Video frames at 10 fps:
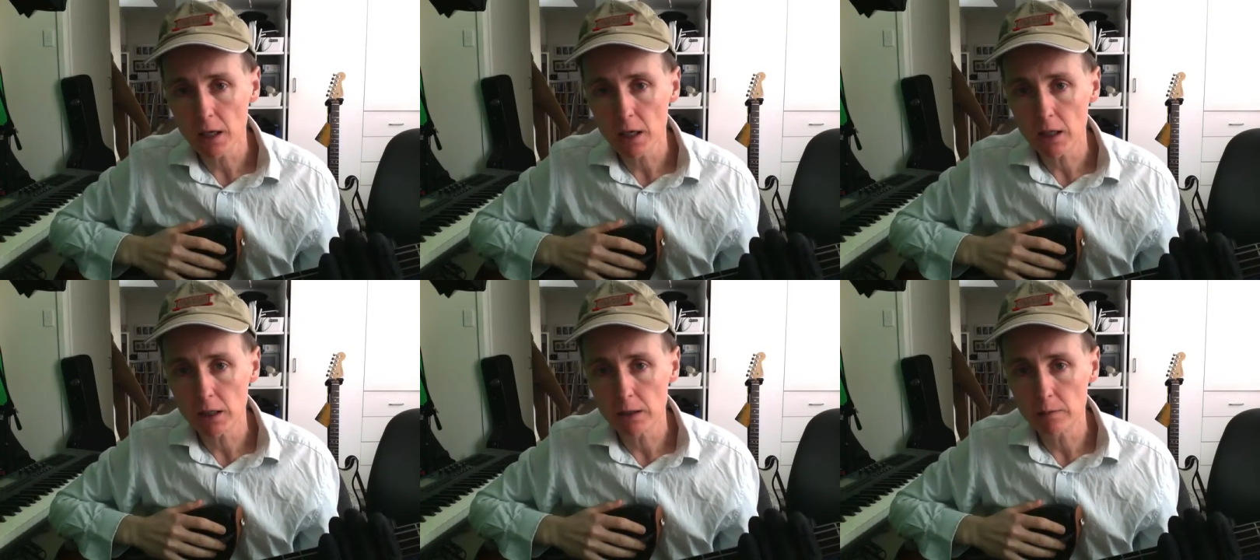
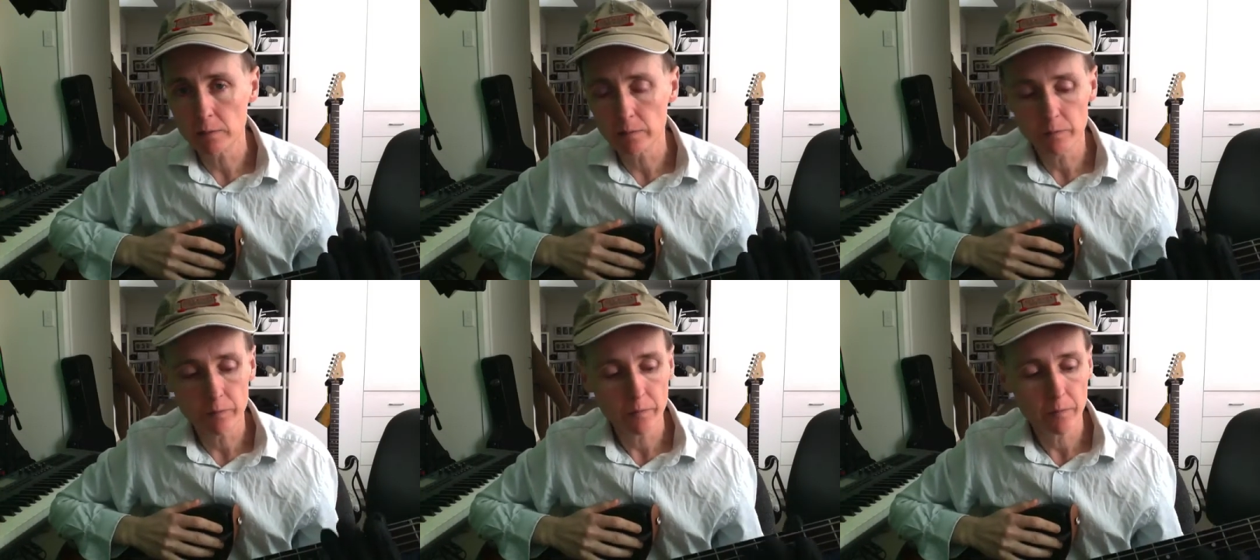
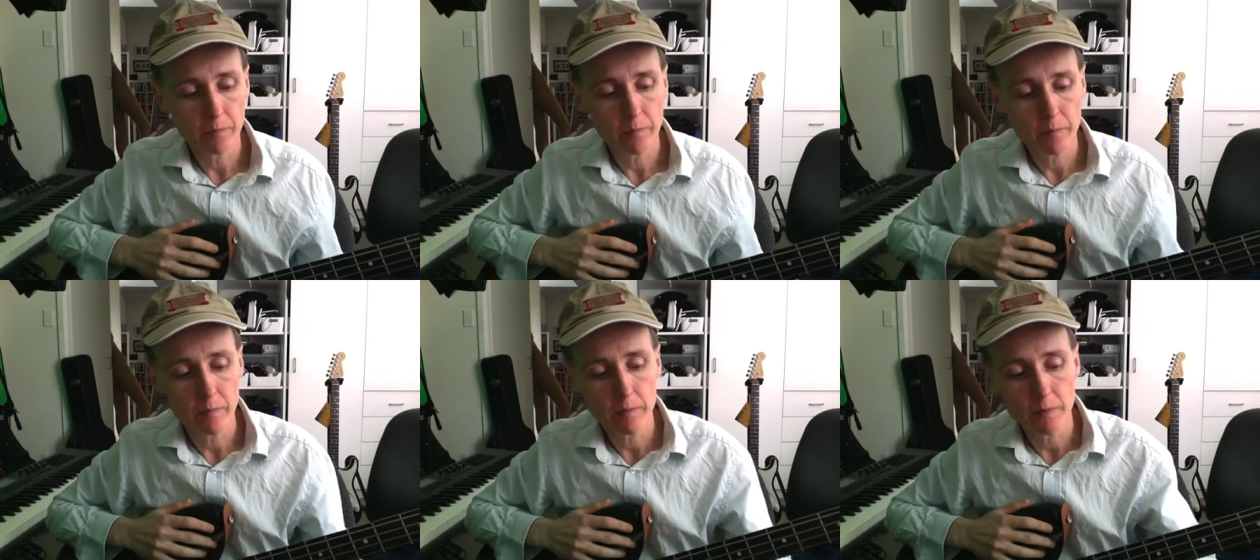
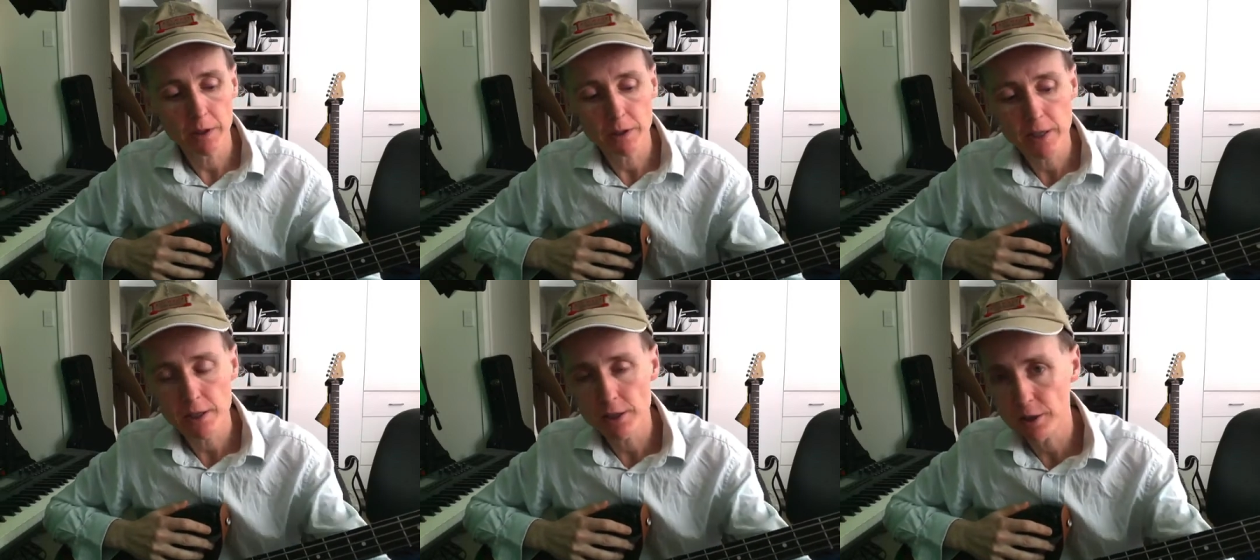You
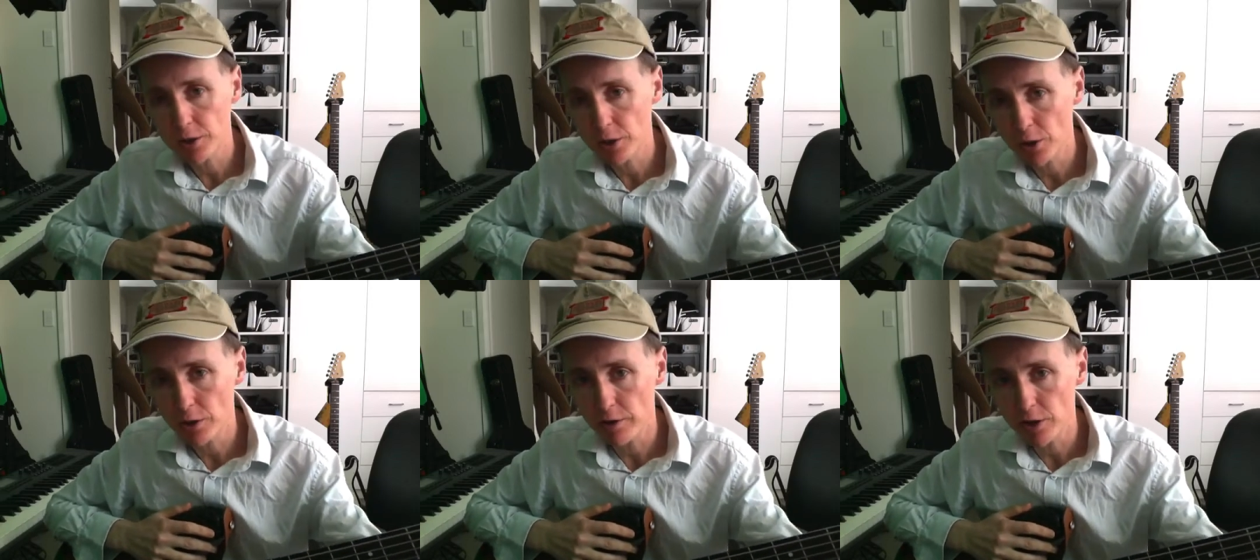tend to
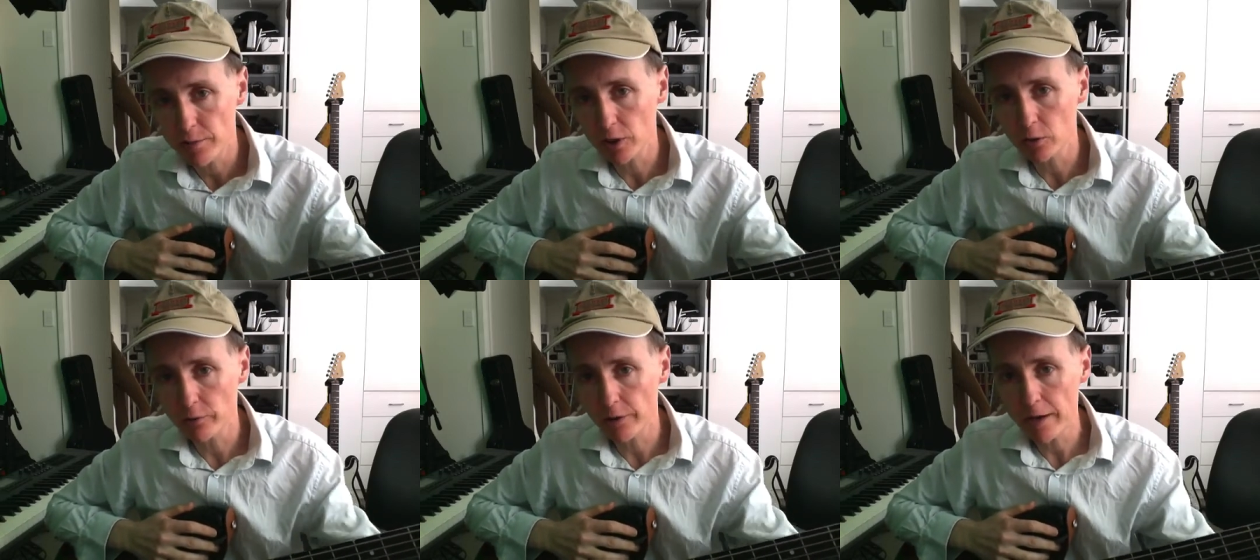tune your instrument a
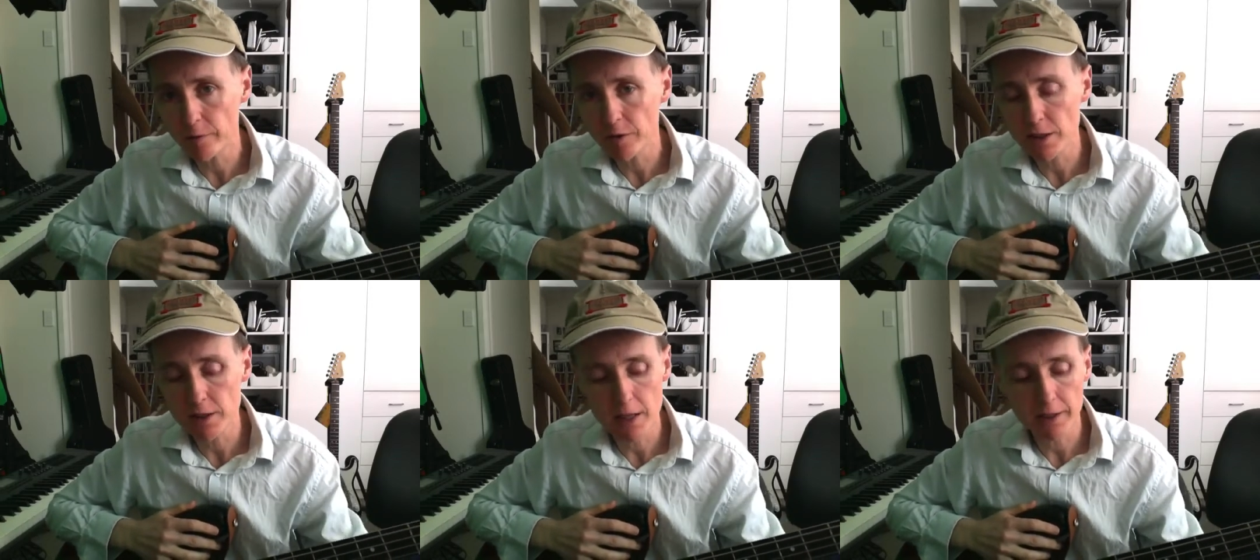little flat
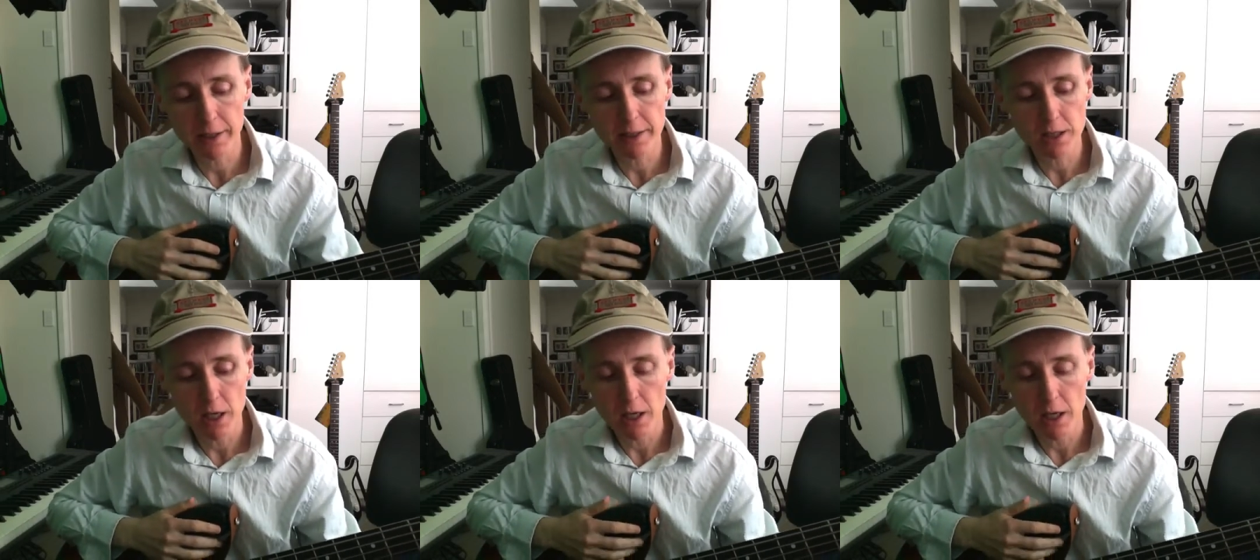using sardines.